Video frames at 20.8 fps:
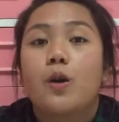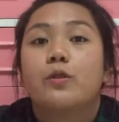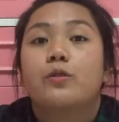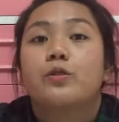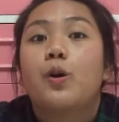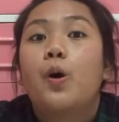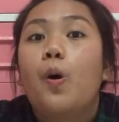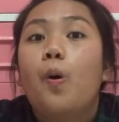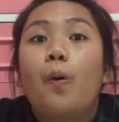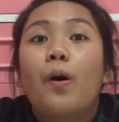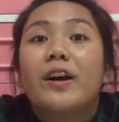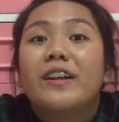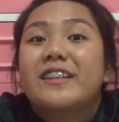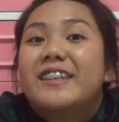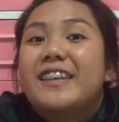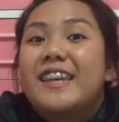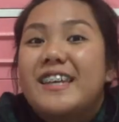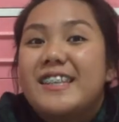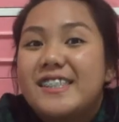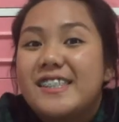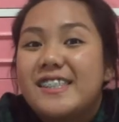No one
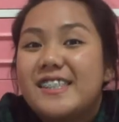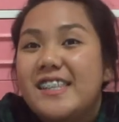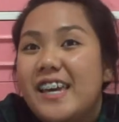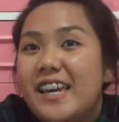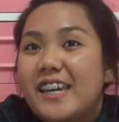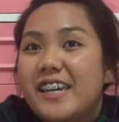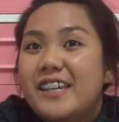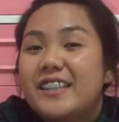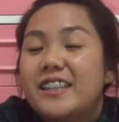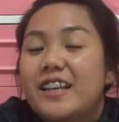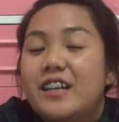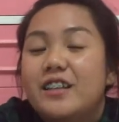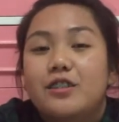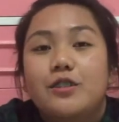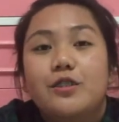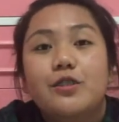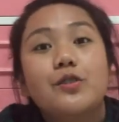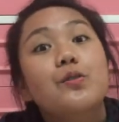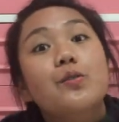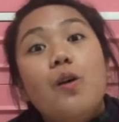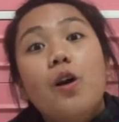can say that
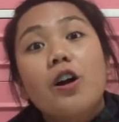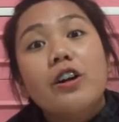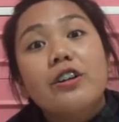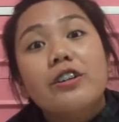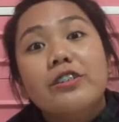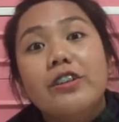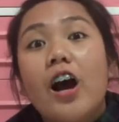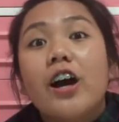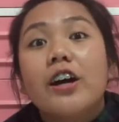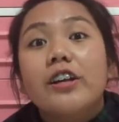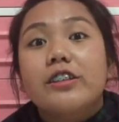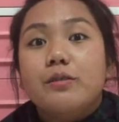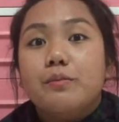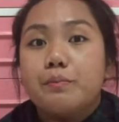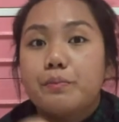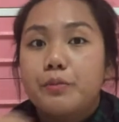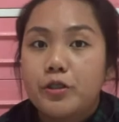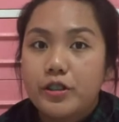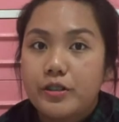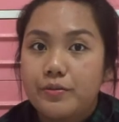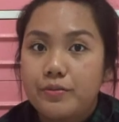you are not
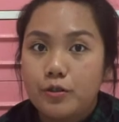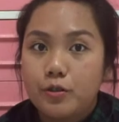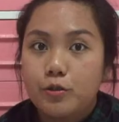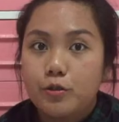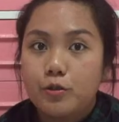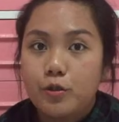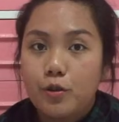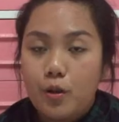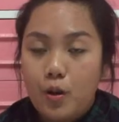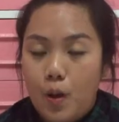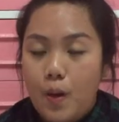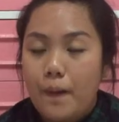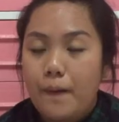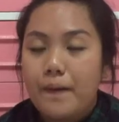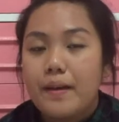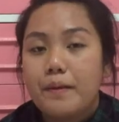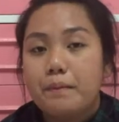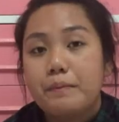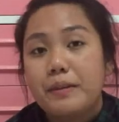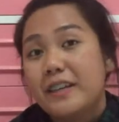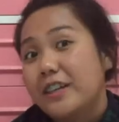beautiful,
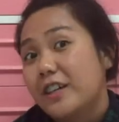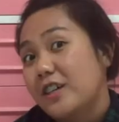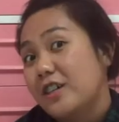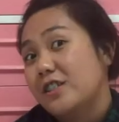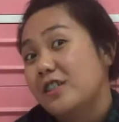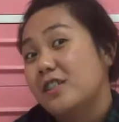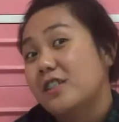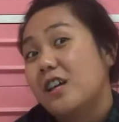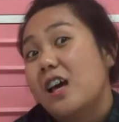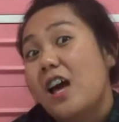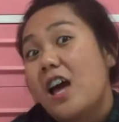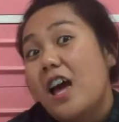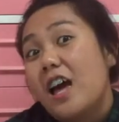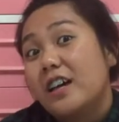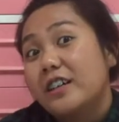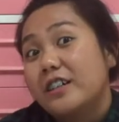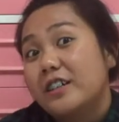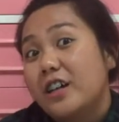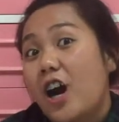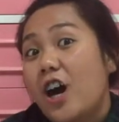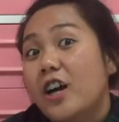because
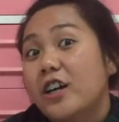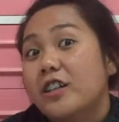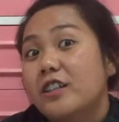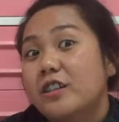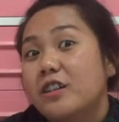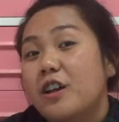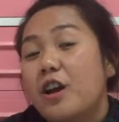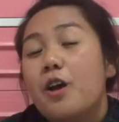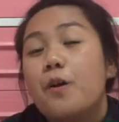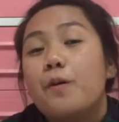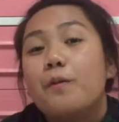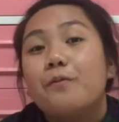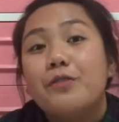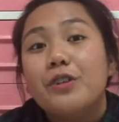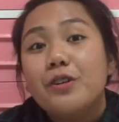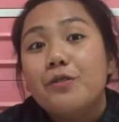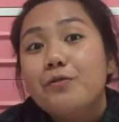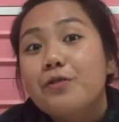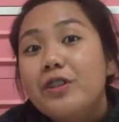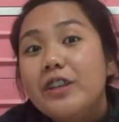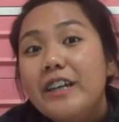God
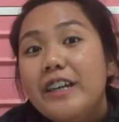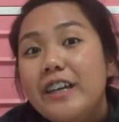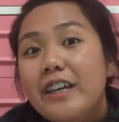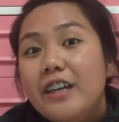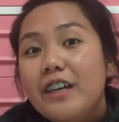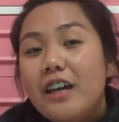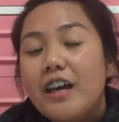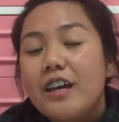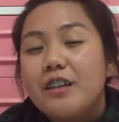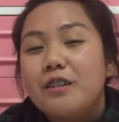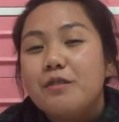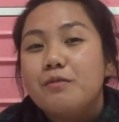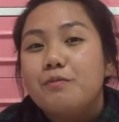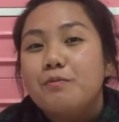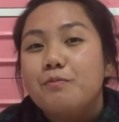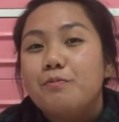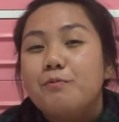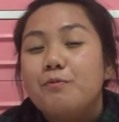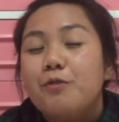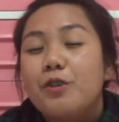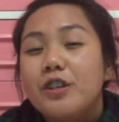fearfully and
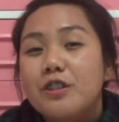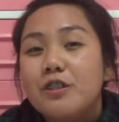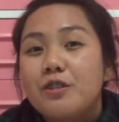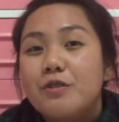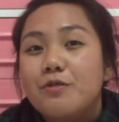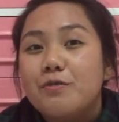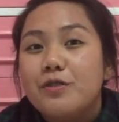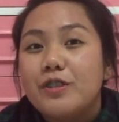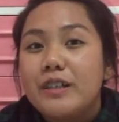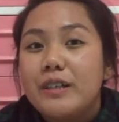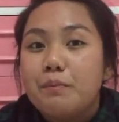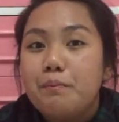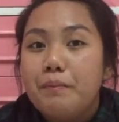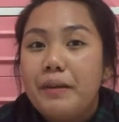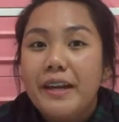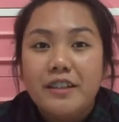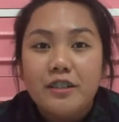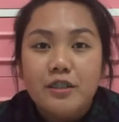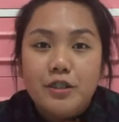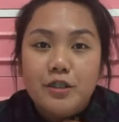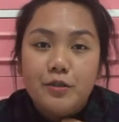wonderfully
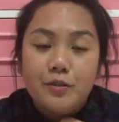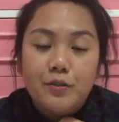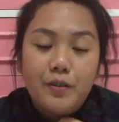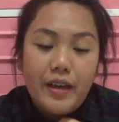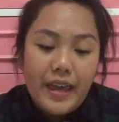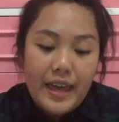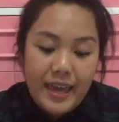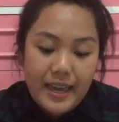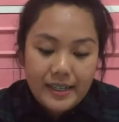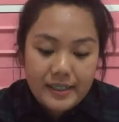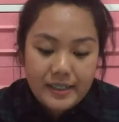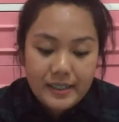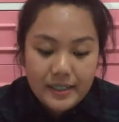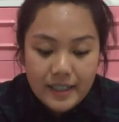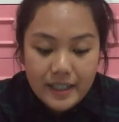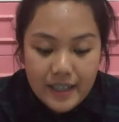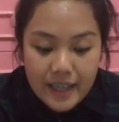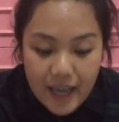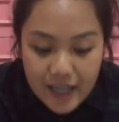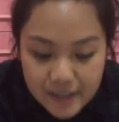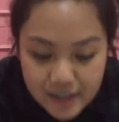made you, and
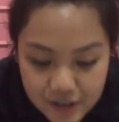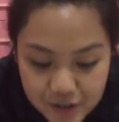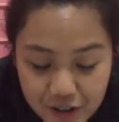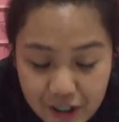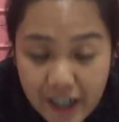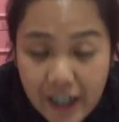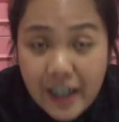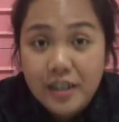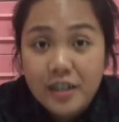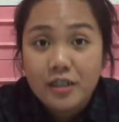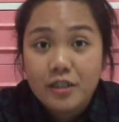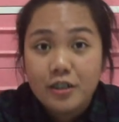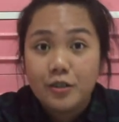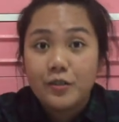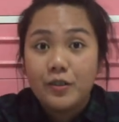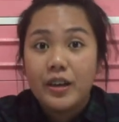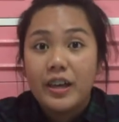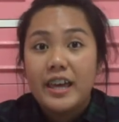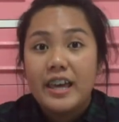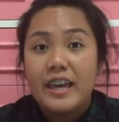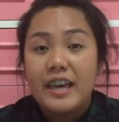He has created you
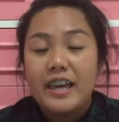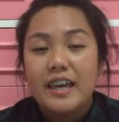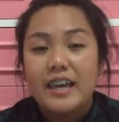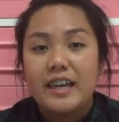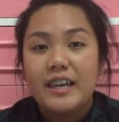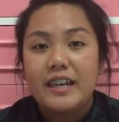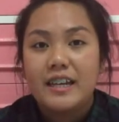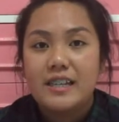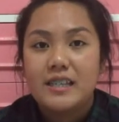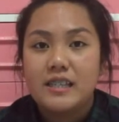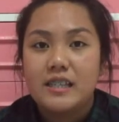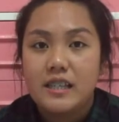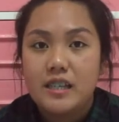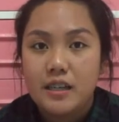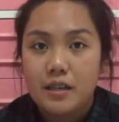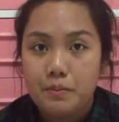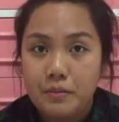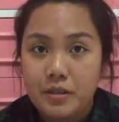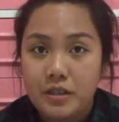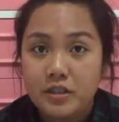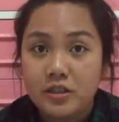in His
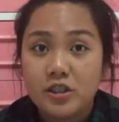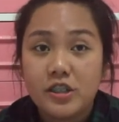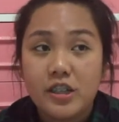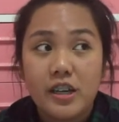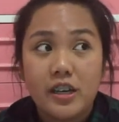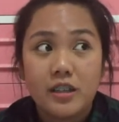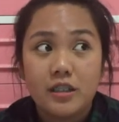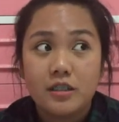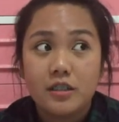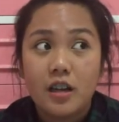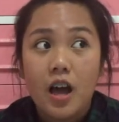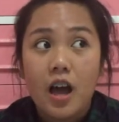image, and